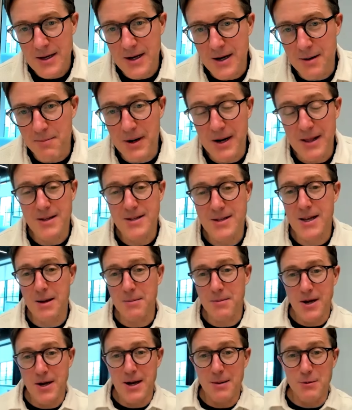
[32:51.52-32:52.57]
Uh, but at the
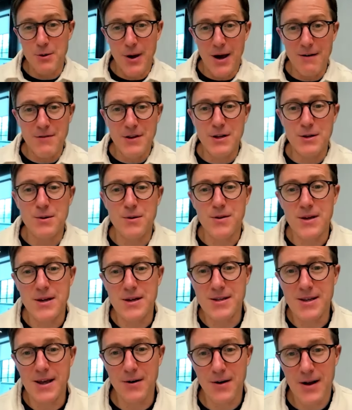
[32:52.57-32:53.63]
same time, you have to do
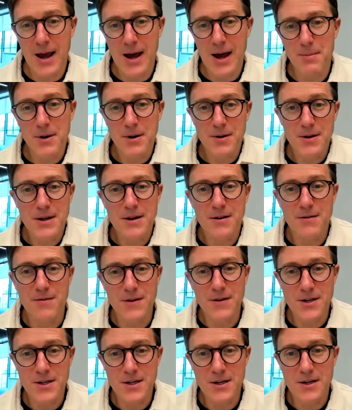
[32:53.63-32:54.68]
things that are capital
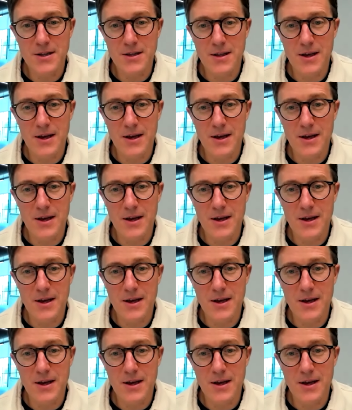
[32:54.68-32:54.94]
inefficient,